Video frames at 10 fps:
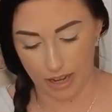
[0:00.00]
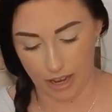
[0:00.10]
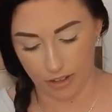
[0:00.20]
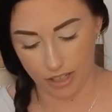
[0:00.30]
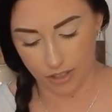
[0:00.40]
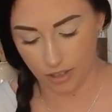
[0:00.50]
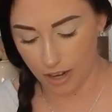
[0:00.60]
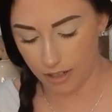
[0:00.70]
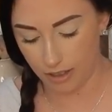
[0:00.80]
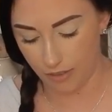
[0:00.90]
and I already started
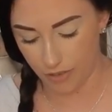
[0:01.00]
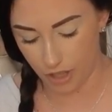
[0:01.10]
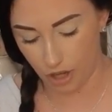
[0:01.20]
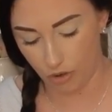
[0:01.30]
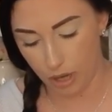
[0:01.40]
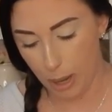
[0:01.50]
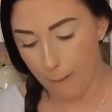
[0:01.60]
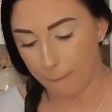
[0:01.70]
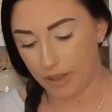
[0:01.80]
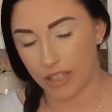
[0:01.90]
editing that video,
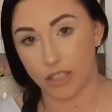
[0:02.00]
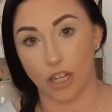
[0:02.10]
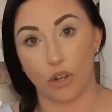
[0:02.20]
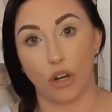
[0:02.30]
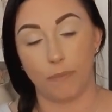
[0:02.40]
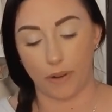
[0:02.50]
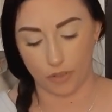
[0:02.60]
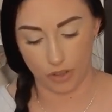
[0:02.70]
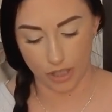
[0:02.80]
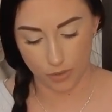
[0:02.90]
but that's going to go up
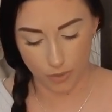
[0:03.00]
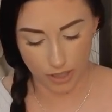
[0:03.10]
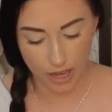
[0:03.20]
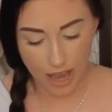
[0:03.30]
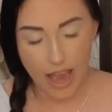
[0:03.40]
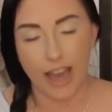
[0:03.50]
after this one,